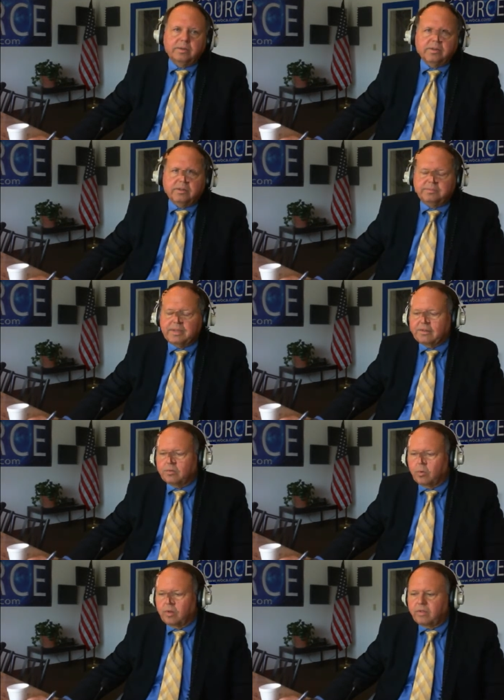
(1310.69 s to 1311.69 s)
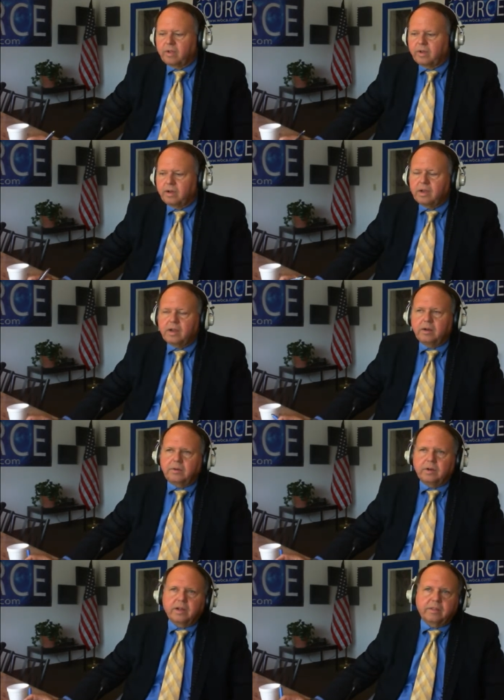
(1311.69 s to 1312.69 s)
uh, that sort of thing,
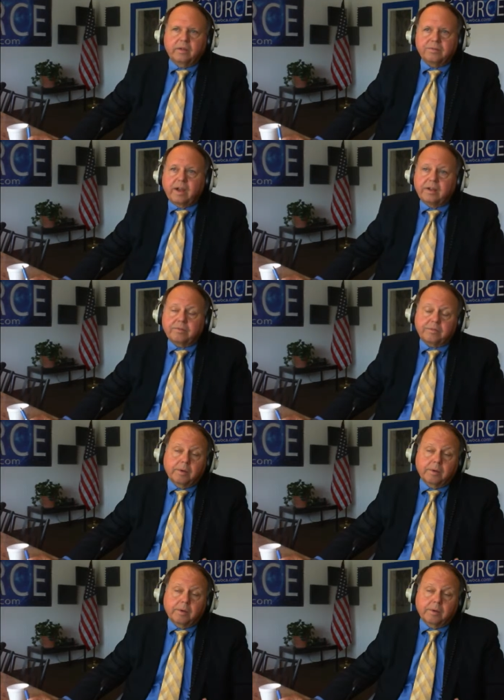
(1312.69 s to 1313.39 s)
to get those answers.